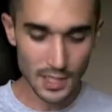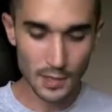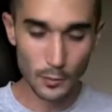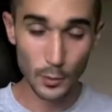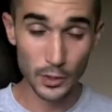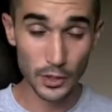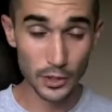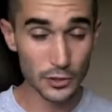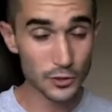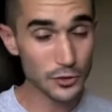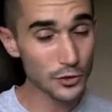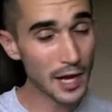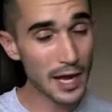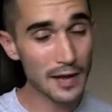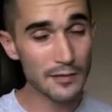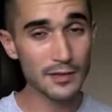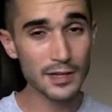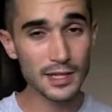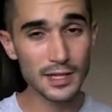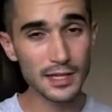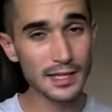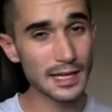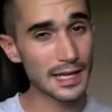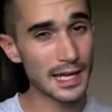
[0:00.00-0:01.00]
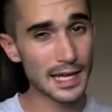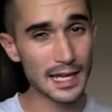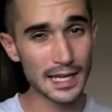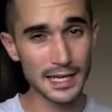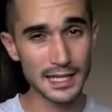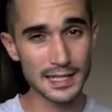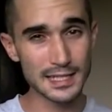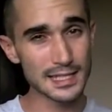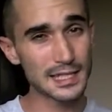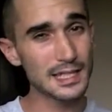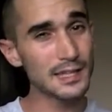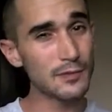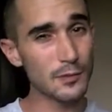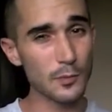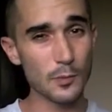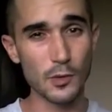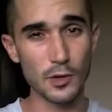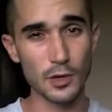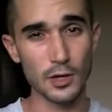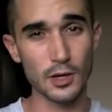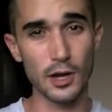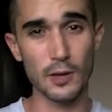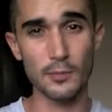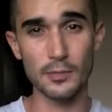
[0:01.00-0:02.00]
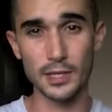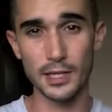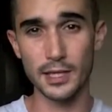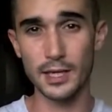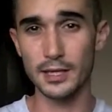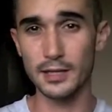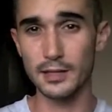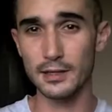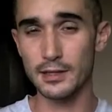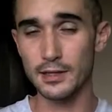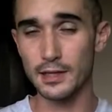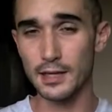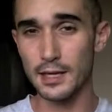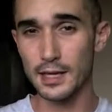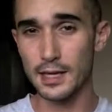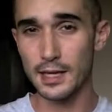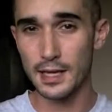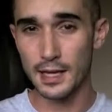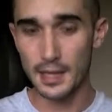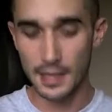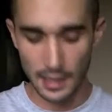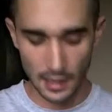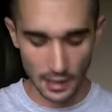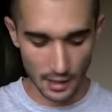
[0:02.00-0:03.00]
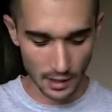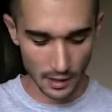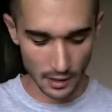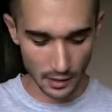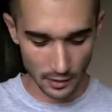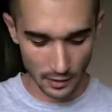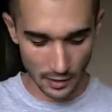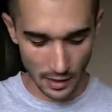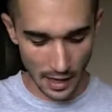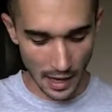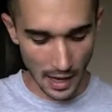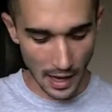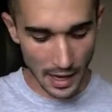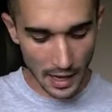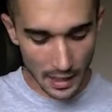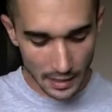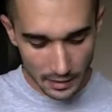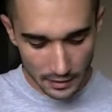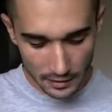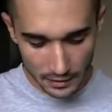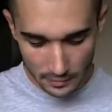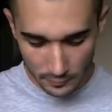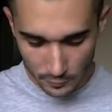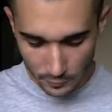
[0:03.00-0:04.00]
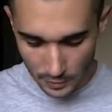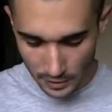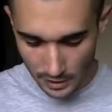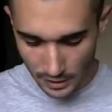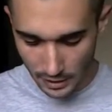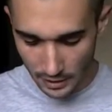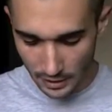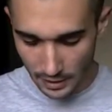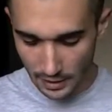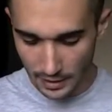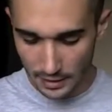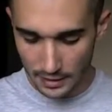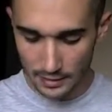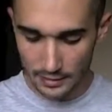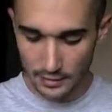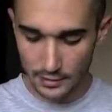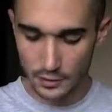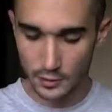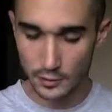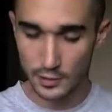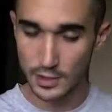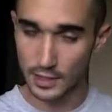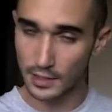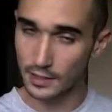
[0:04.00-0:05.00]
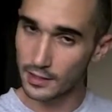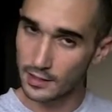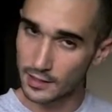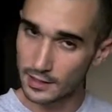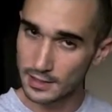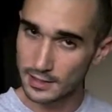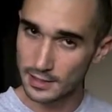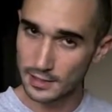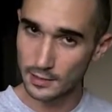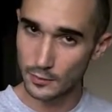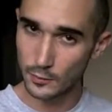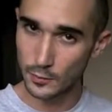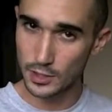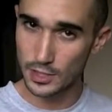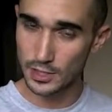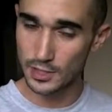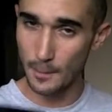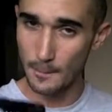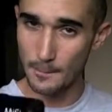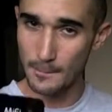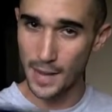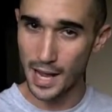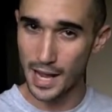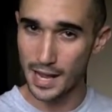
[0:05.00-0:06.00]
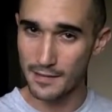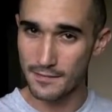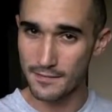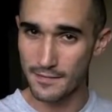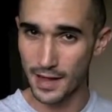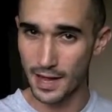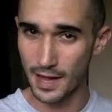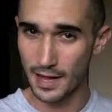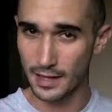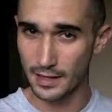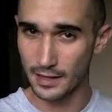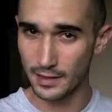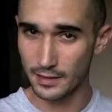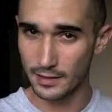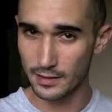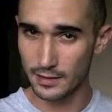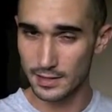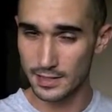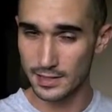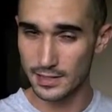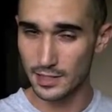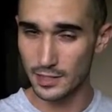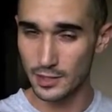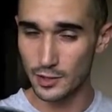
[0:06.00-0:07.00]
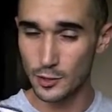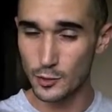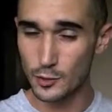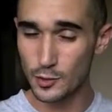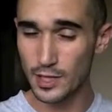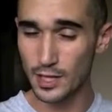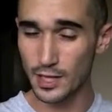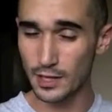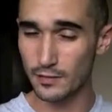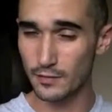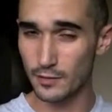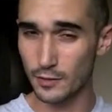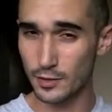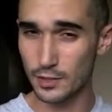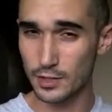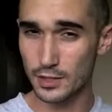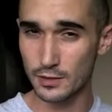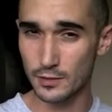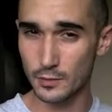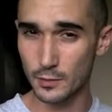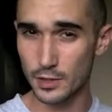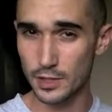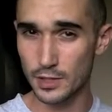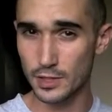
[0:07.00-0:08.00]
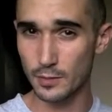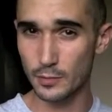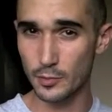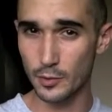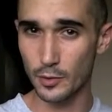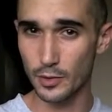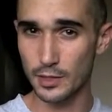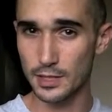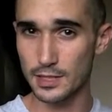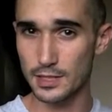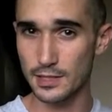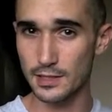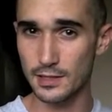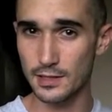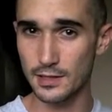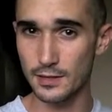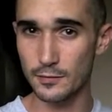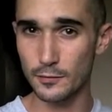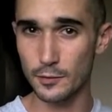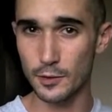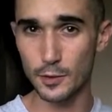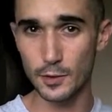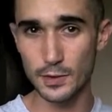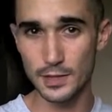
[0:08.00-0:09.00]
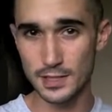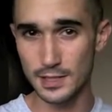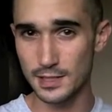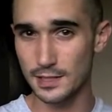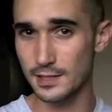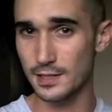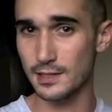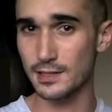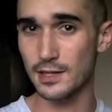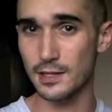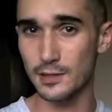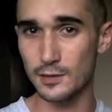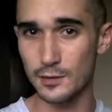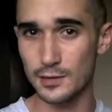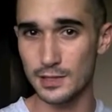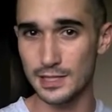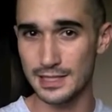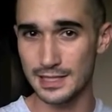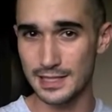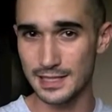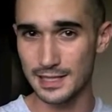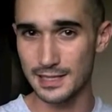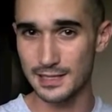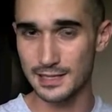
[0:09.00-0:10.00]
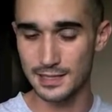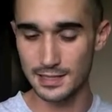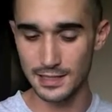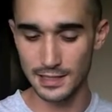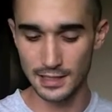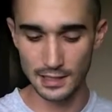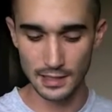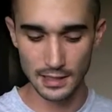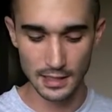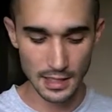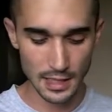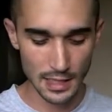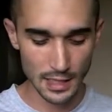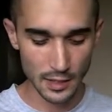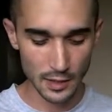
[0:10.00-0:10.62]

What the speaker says: when you're traveling, it gets even more complicated. I really like using this, which is a MiFi. This is the UK version, which supports the frequencies that they use in Tanzania.